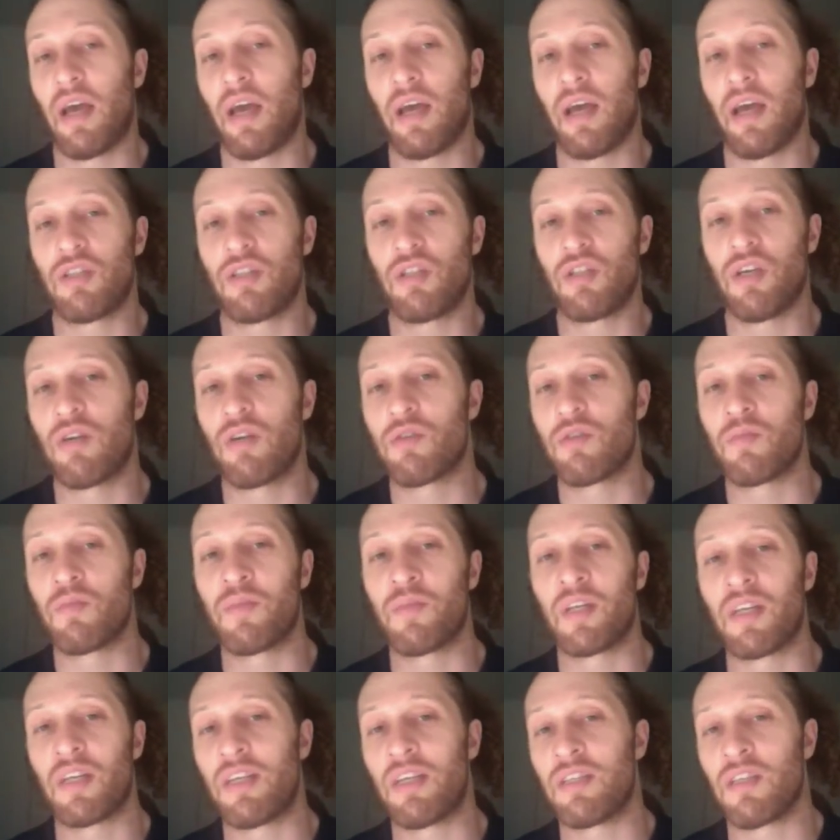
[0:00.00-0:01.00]
and she
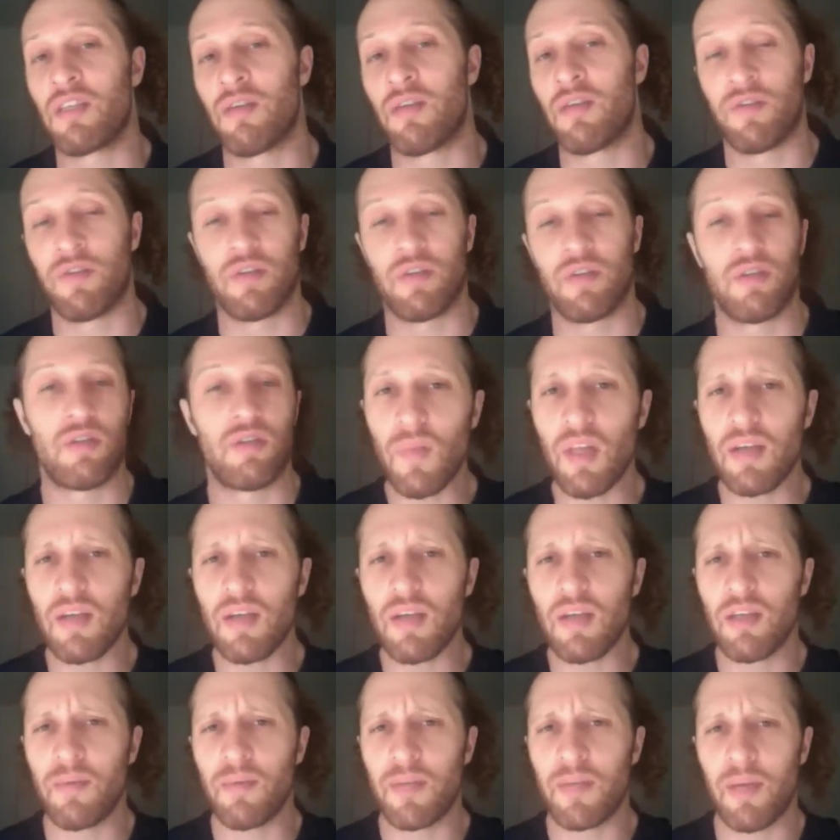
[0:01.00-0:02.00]
ultimately suffered
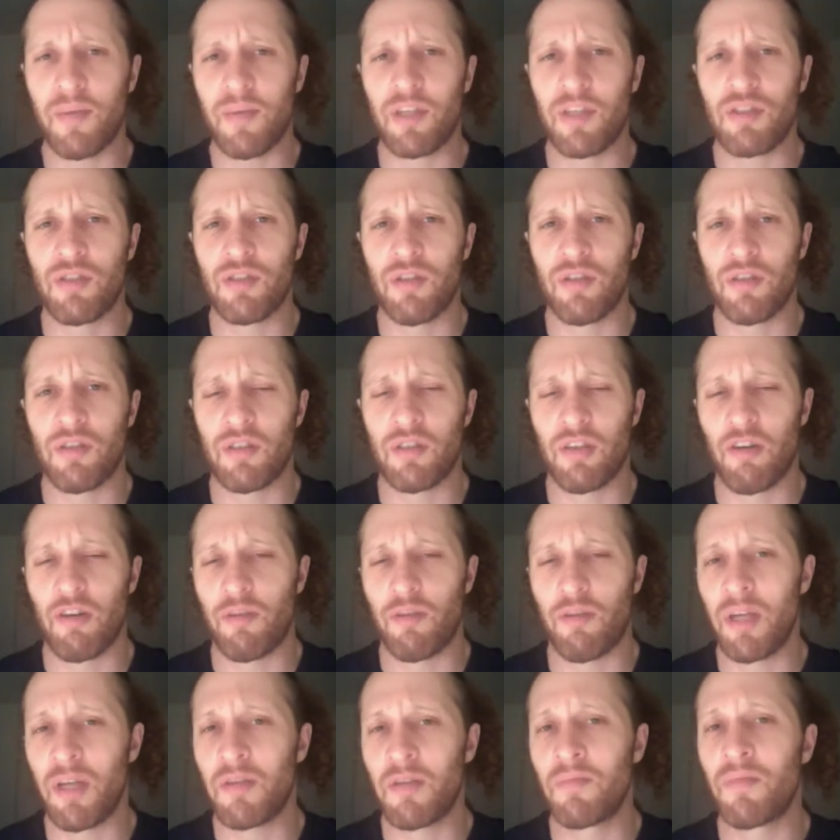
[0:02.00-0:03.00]
some damage to the
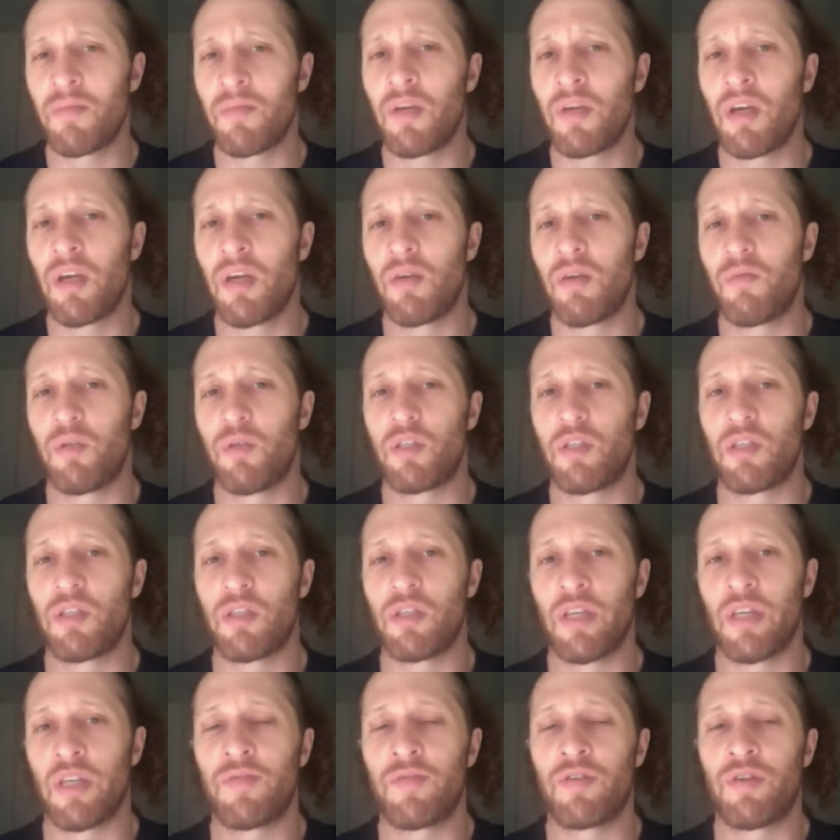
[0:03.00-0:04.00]
cerebellum, which
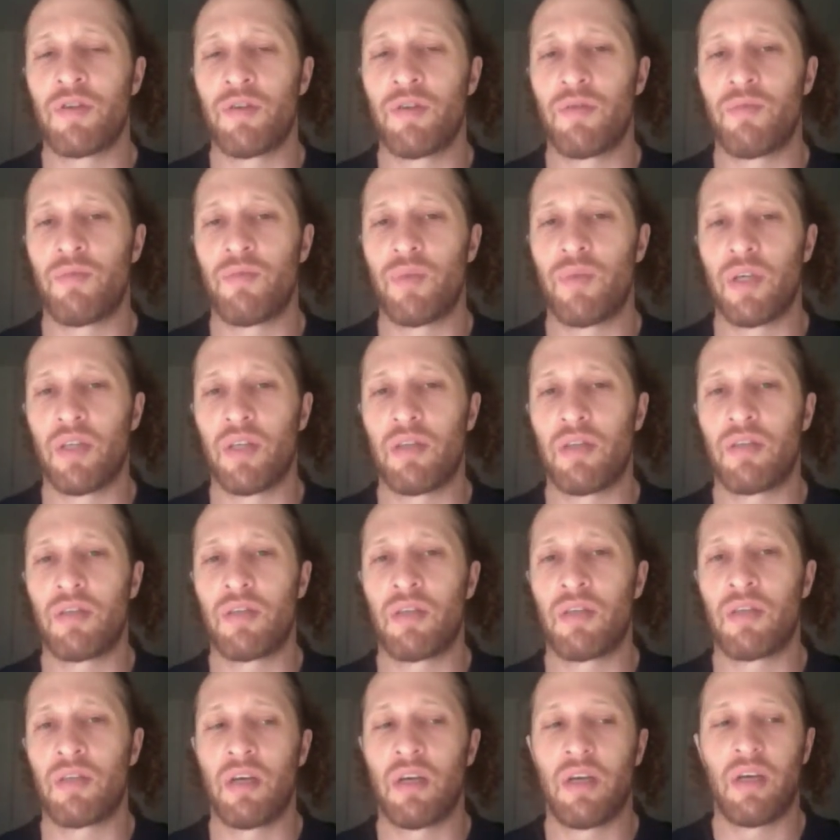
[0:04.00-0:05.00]
has left her with